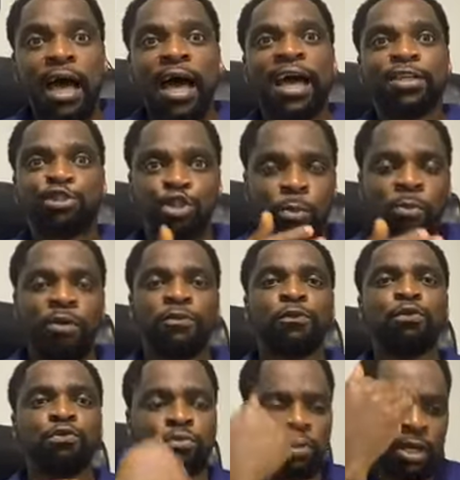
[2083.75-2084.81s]
Some of
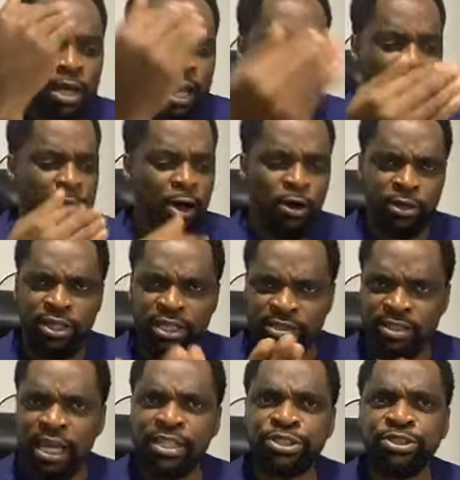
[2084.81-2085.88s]
you,
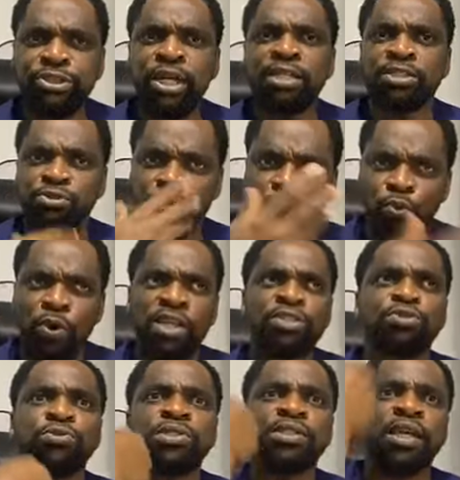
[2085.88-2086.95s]
honest Nigerians,
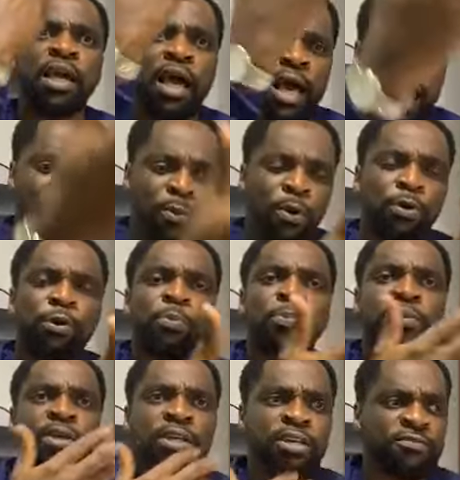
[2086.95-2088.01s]
request to say, I want to
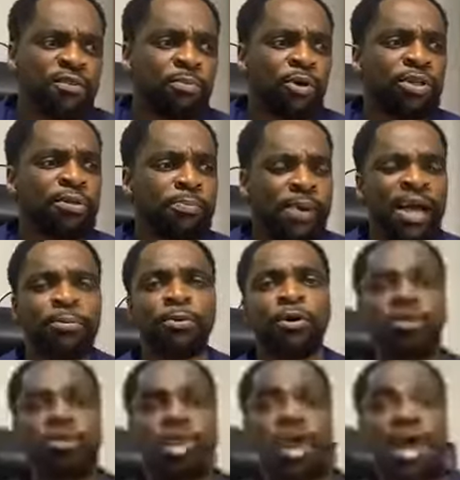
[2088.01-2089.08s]
give the money back
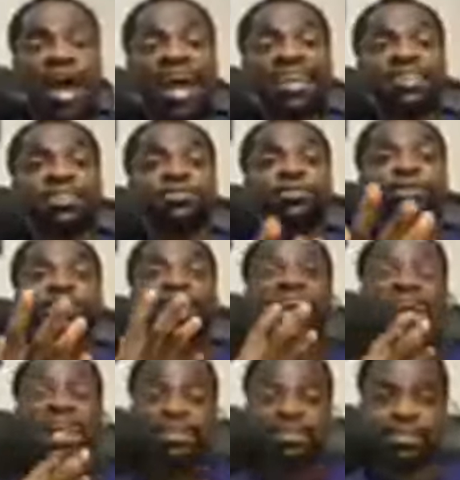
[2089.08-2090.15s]
because I did not
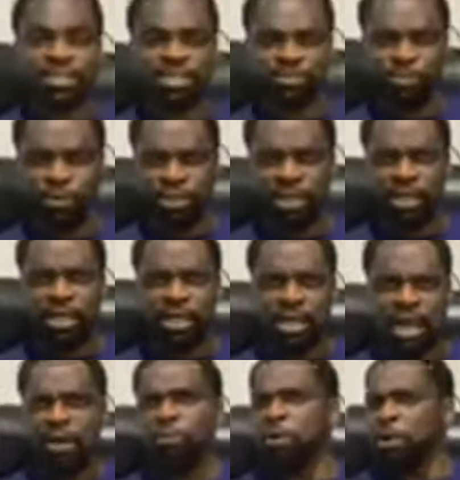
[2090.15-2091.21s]
earn this money.
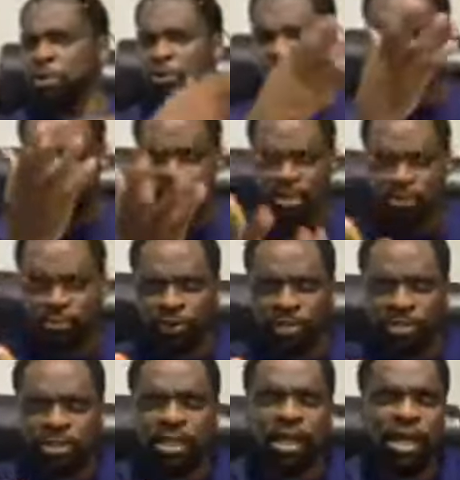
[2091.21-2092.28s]
And we always celebrate
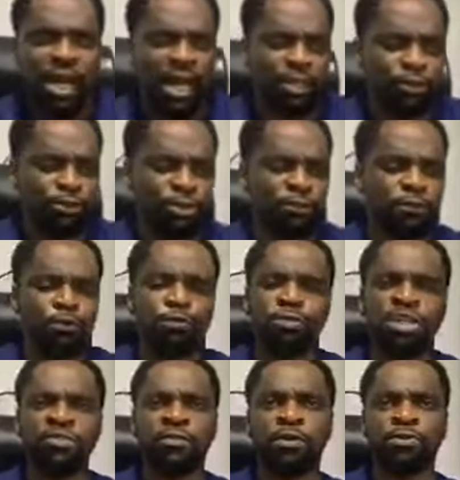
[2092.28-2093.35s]
those of you
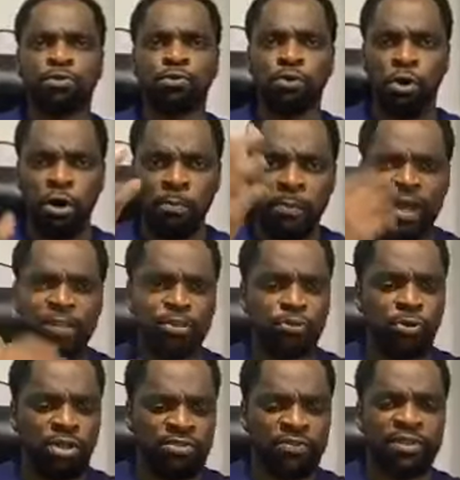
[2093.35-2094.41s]
who come back to
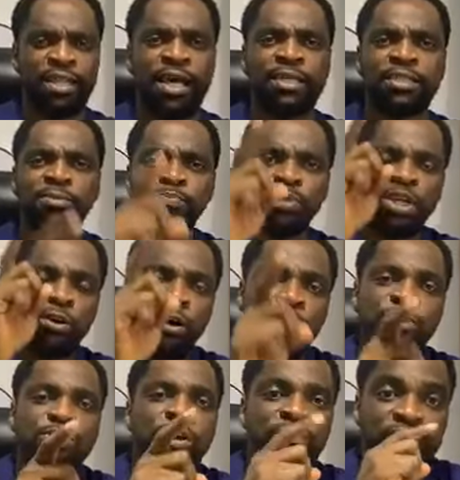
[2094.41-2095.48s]
us for that.
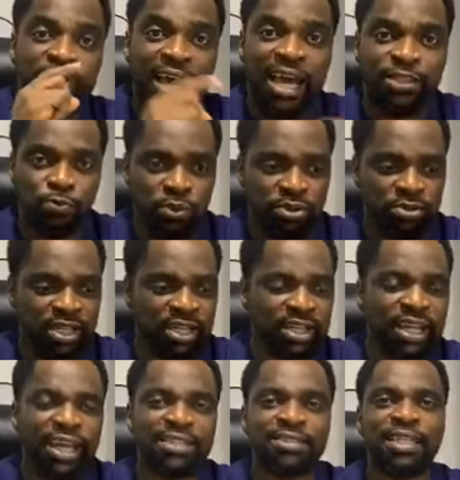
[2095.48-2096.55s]
Because of that, we
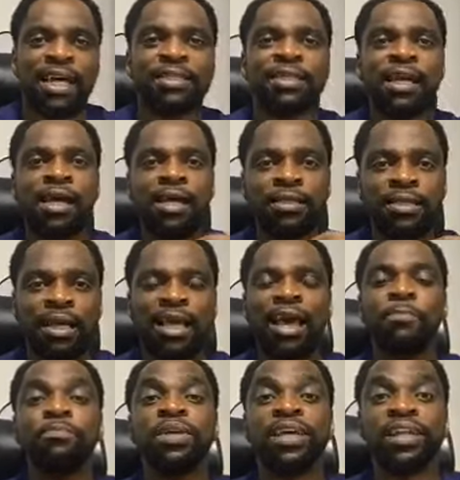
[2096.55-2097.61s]
realize that there
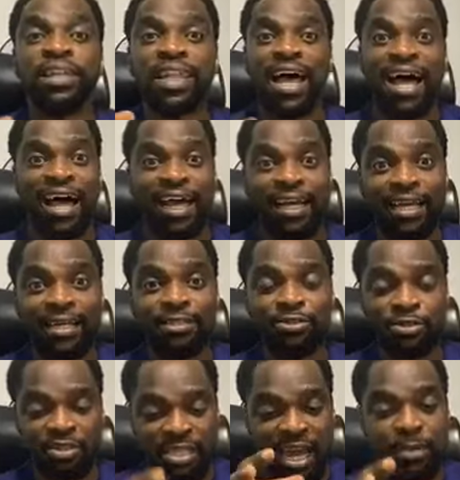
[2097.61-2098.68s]
can be a lag,
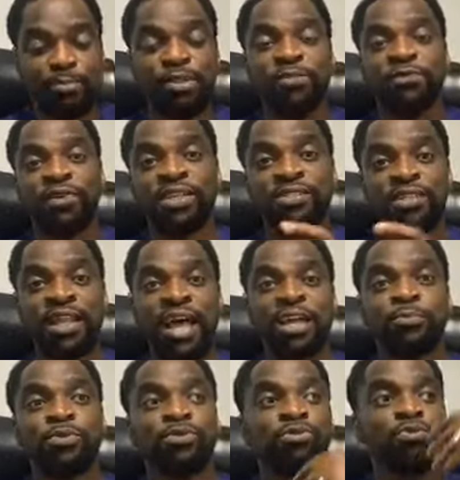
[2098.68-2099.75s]
time difference
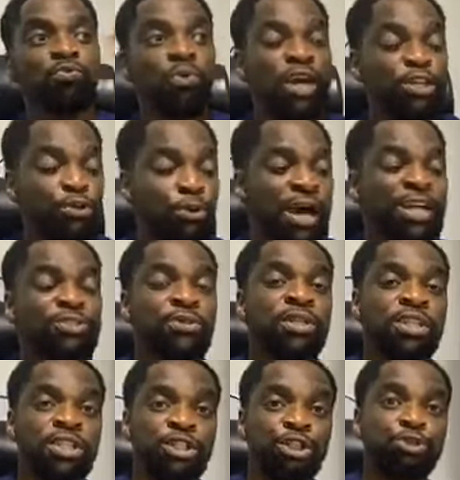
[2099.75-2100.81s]
lag between when you
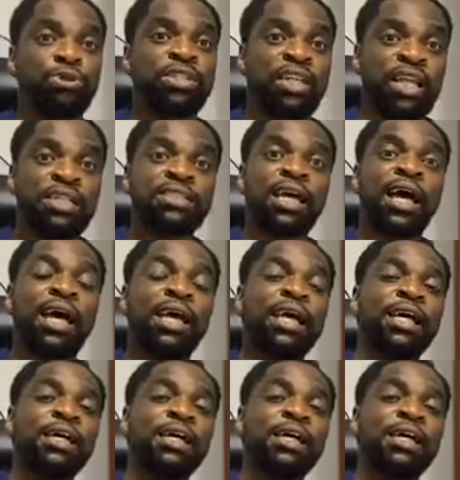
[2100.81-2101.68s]
actually issue the letter